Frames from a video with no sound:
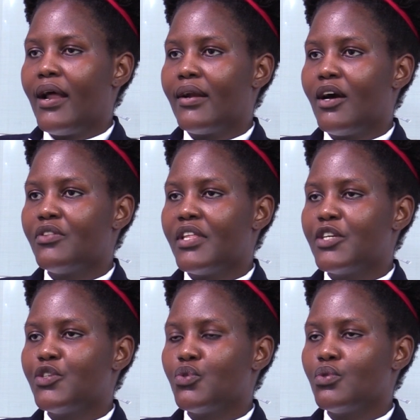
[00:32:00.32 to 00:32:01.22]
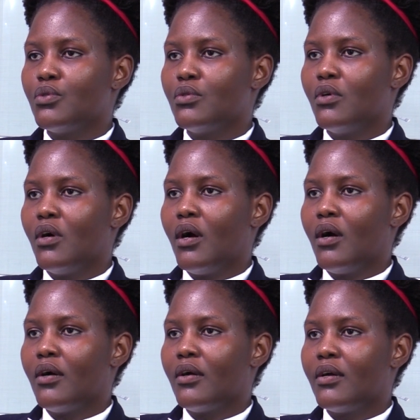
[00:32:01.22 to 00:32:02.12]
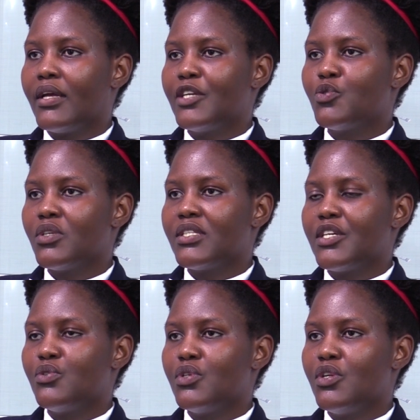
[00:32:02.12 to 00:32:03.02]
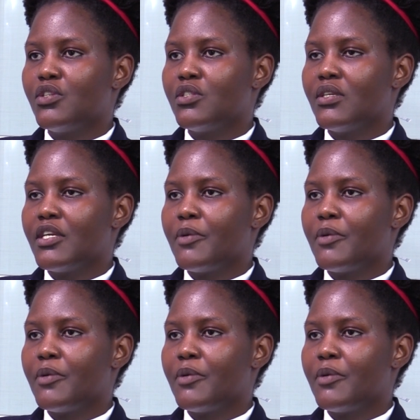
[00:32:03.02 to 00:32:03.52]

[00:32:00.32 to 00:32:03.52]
are out there to get what they did not